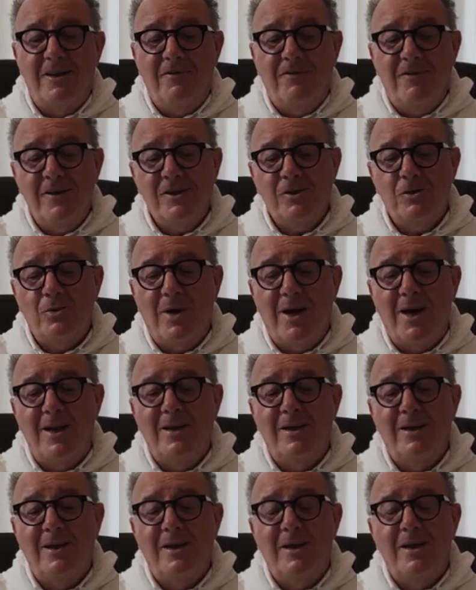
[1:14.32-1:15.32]
The first
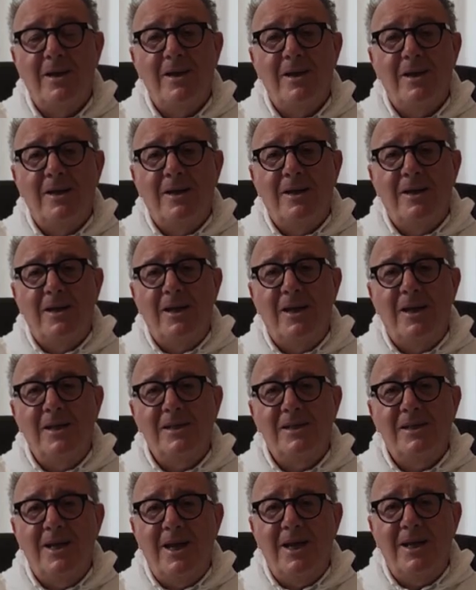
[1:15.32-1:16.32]
one
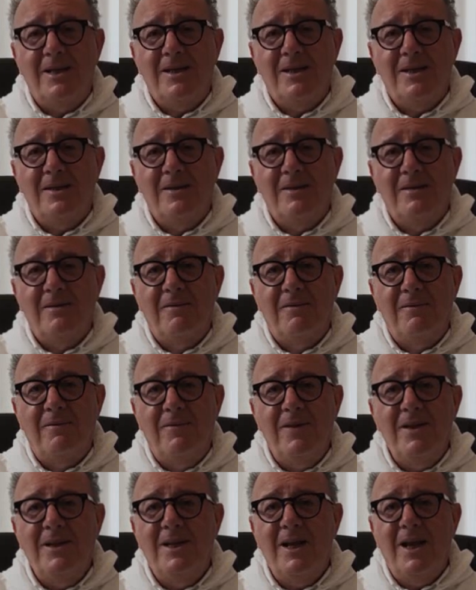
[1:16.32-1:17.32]
is that
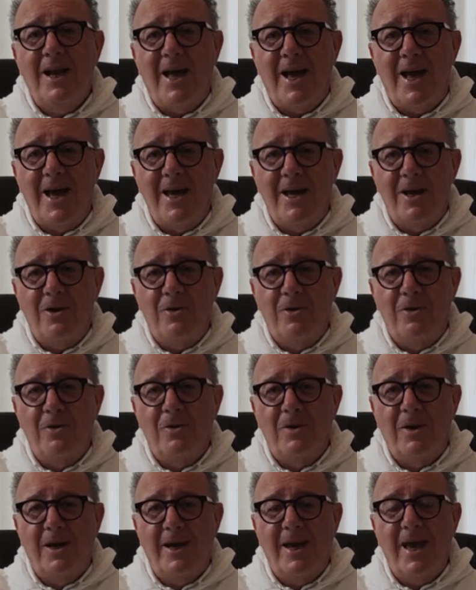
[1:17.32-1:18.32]

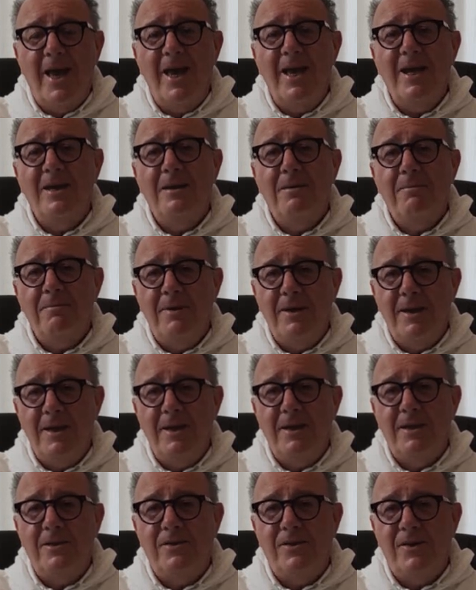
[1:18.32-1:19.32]
vitiligo can
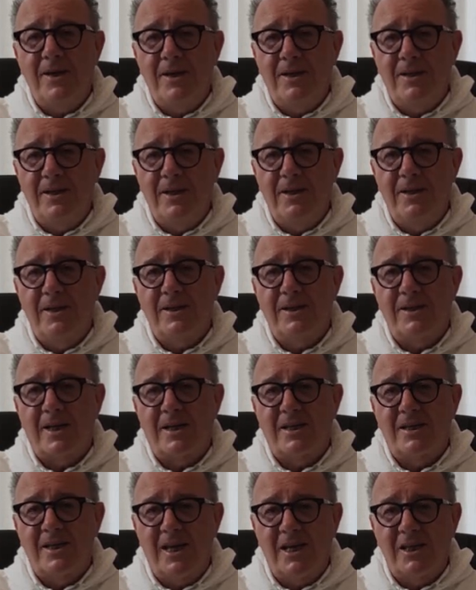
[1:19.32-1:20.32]
be treated
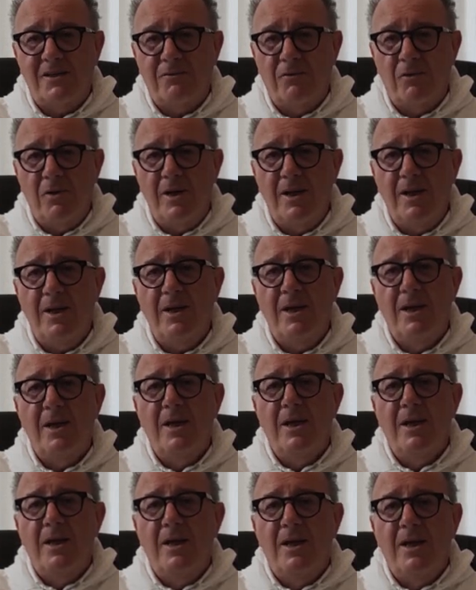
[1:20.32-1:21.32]
successfully
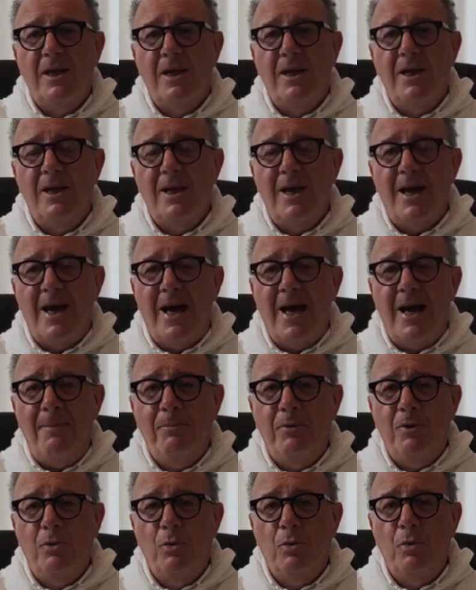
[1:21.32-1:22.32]
in
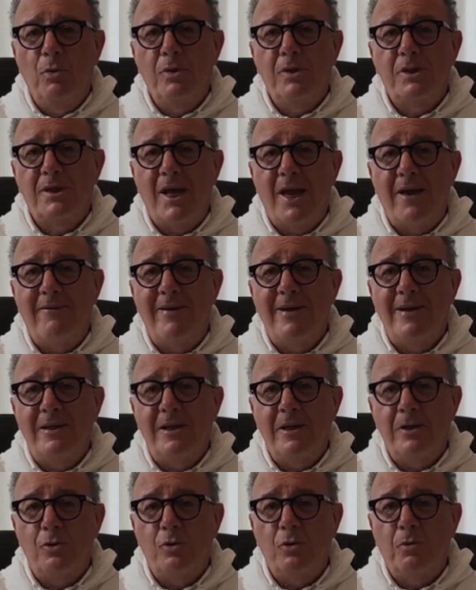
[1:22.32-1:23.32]
up to
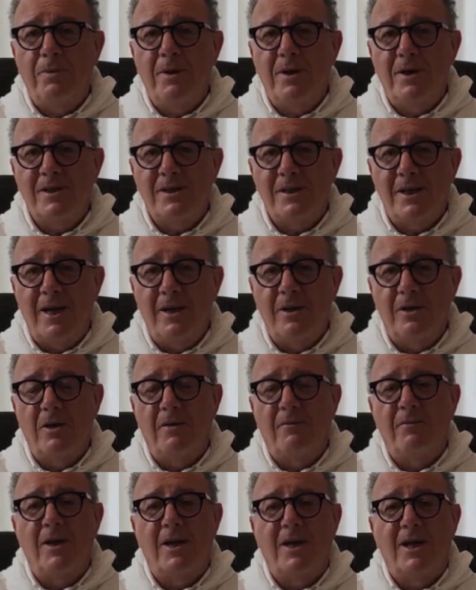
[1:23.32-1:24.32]

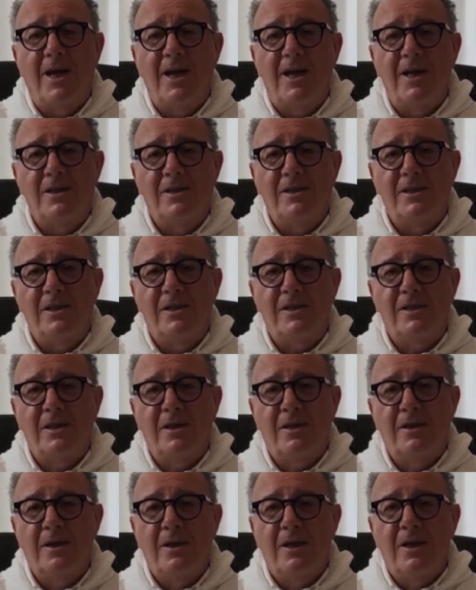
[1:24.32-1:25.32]
72% of the cases.